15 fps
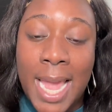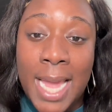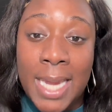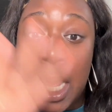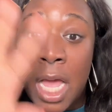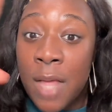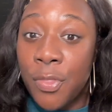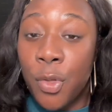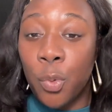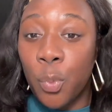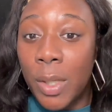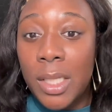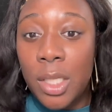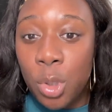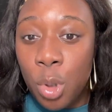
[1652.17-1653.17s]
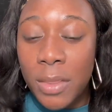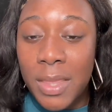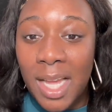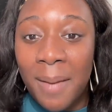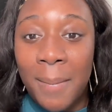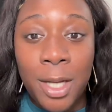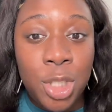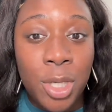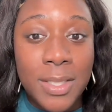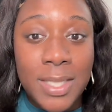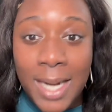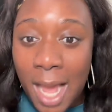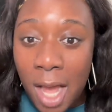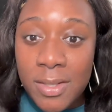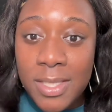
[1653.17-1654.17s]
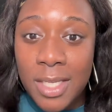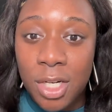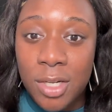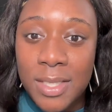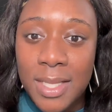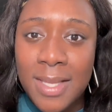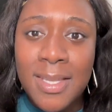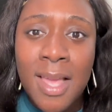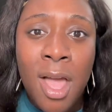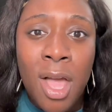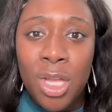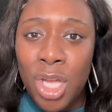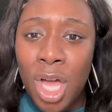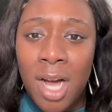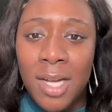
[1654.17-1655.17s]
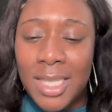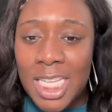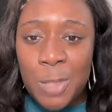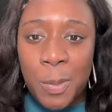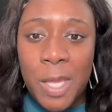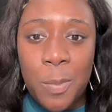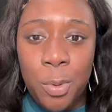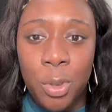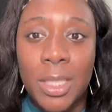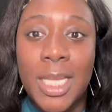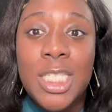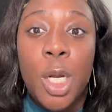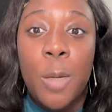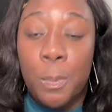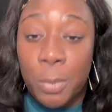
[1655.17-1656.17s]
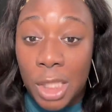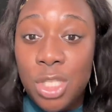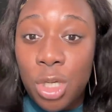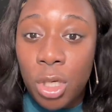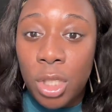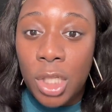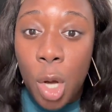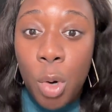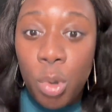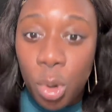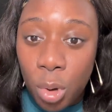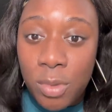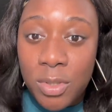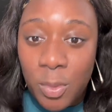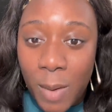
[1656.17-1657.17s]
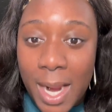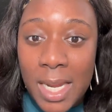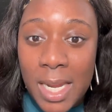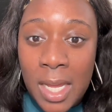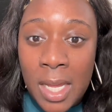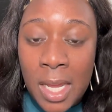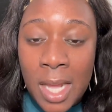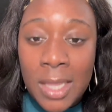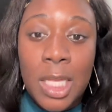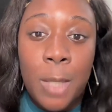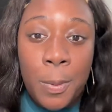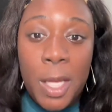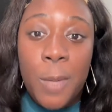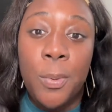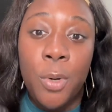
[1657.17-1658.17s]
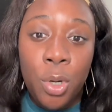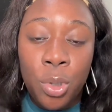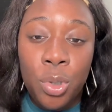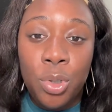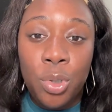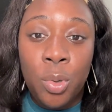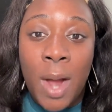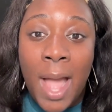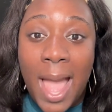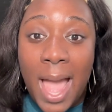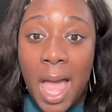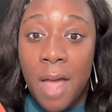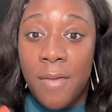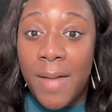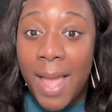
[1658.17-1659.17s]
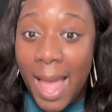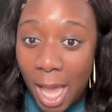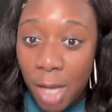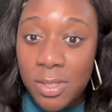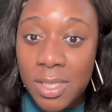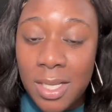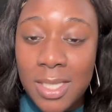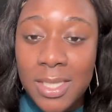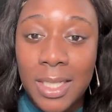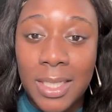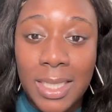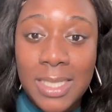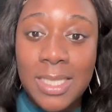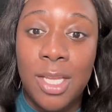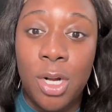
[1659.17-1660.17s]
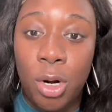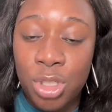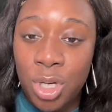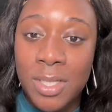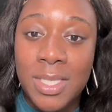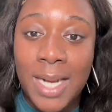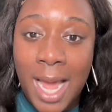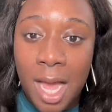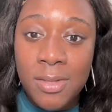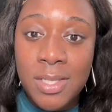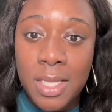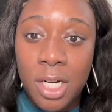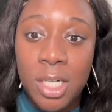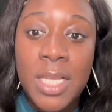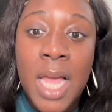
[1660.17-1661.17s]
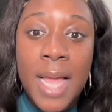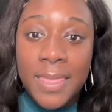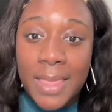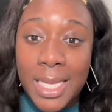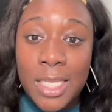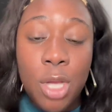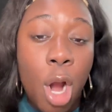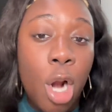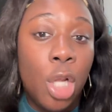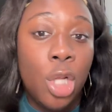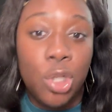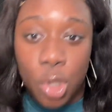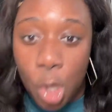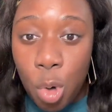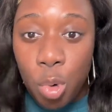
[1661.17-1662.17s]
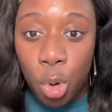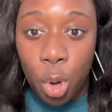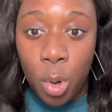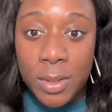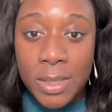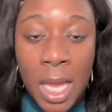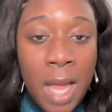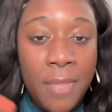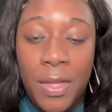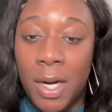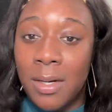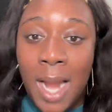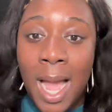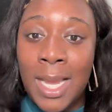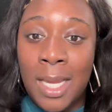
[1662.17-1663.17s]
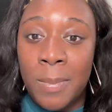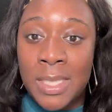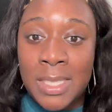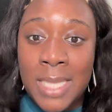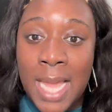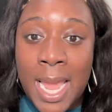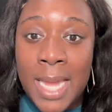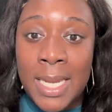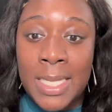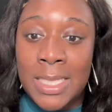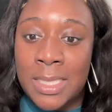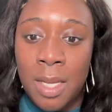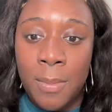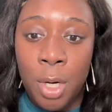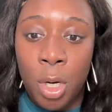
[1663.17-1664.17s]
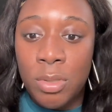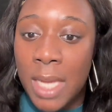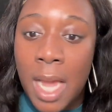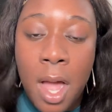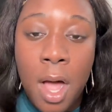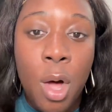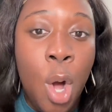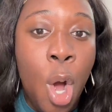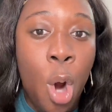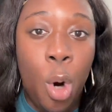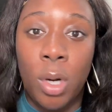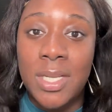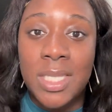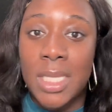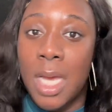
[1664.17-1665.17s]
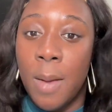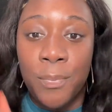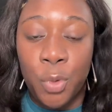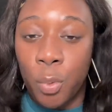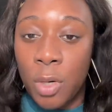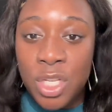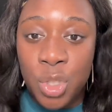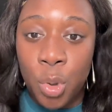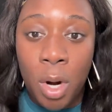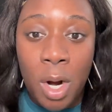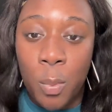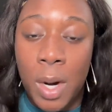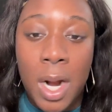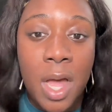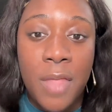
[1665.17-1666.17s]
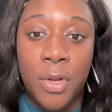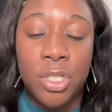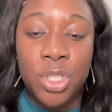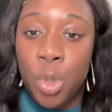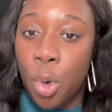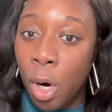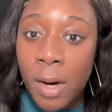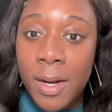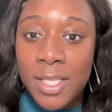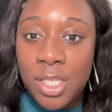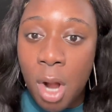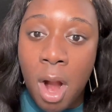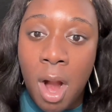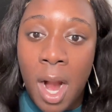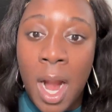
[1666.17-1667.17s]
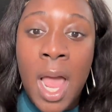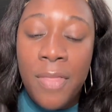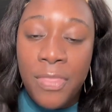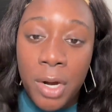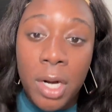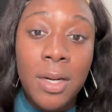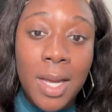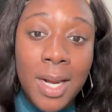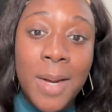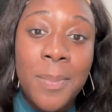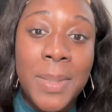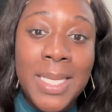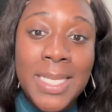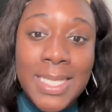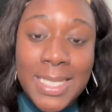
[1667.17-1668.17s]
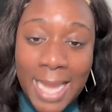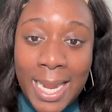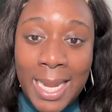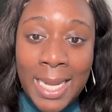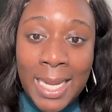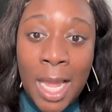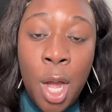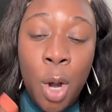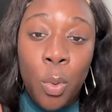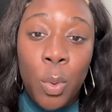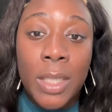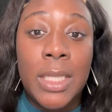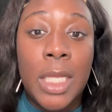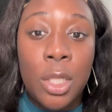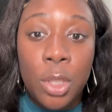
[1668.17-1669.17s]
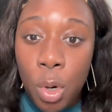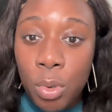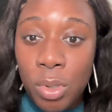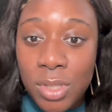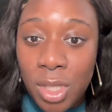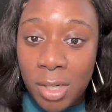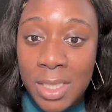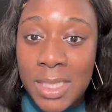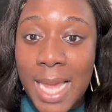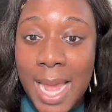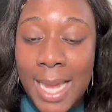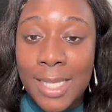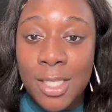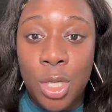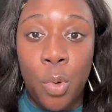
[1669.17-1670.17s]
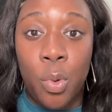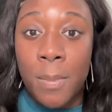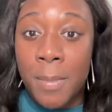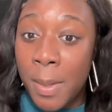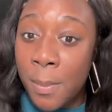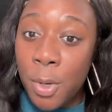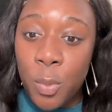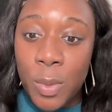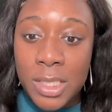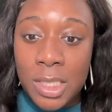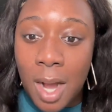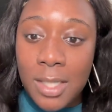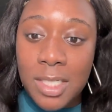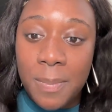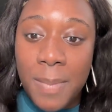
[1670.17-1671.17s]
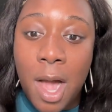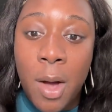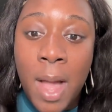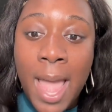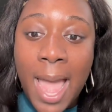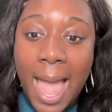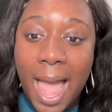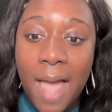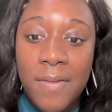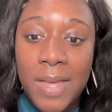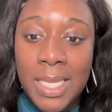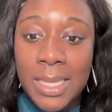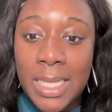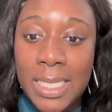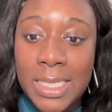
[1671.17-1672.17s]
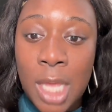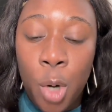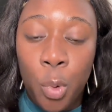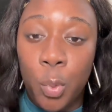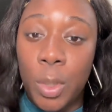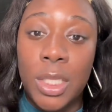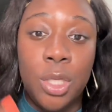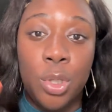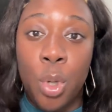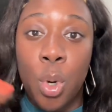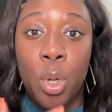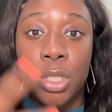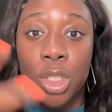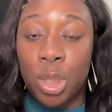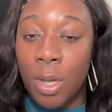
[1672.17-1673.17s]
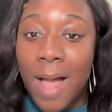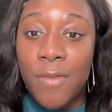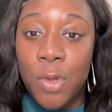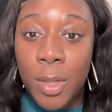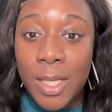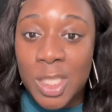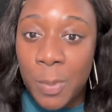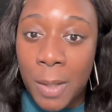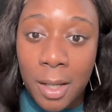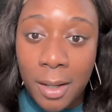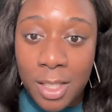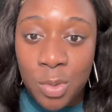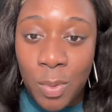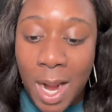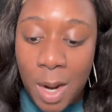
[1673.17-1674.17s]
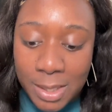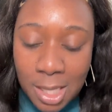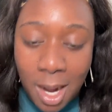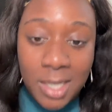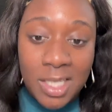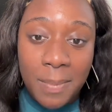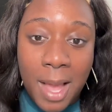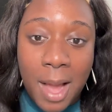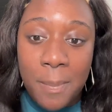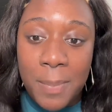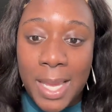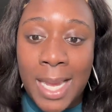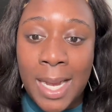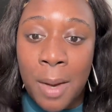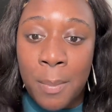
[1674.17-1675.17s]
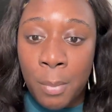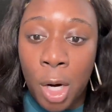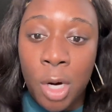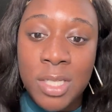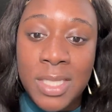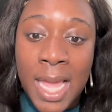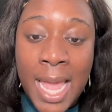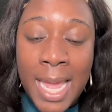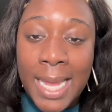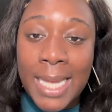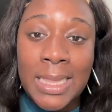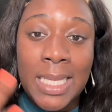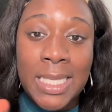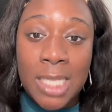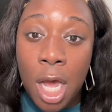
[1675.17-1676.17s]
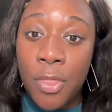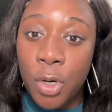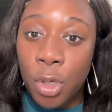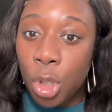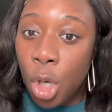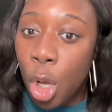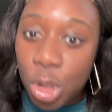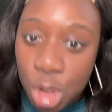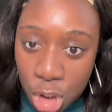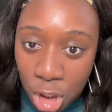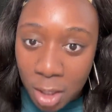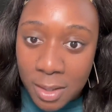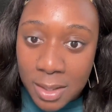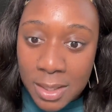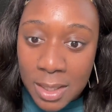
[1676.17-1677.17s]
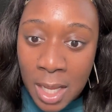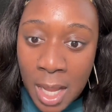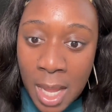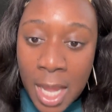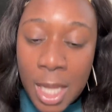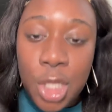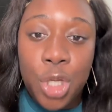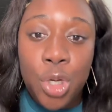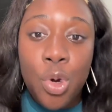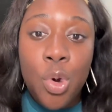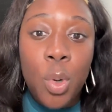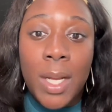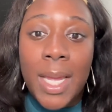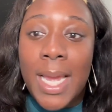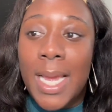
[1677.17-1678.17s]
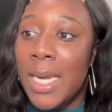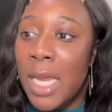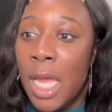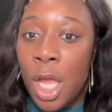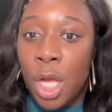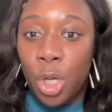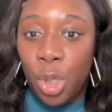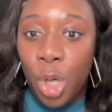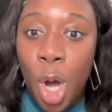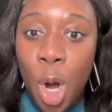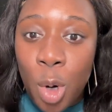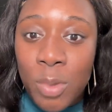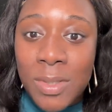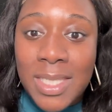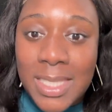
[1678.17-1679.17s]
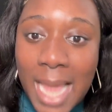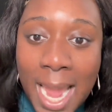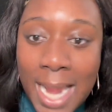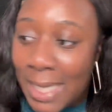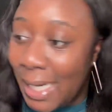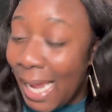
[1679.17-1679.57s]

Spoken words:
And the really cool thing about Trusted House Sitters is, y'all, these people, these are locals, right? The people who have houses listed on Trusted House Sitters, these are locals. They're not going to be staying in some hotel or some resort where other tourists are. They're going to be staying where the locals are staying. So remember, we talked about having this really cool travel experience, right? We talked about being immersed in these other cultures. You can go stay.